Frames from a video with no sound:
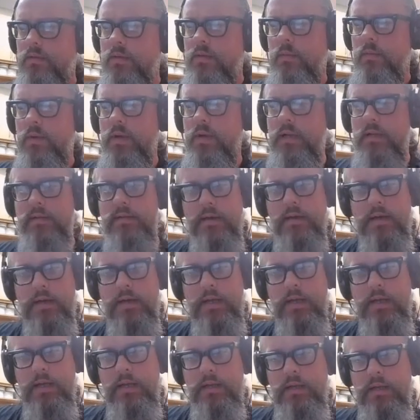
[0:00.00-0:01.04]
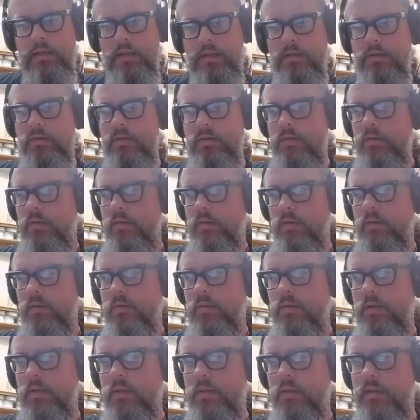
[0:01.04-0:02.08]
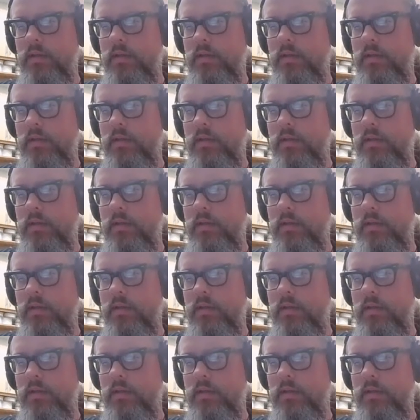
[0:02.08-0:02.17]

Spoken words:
I want to tie it into the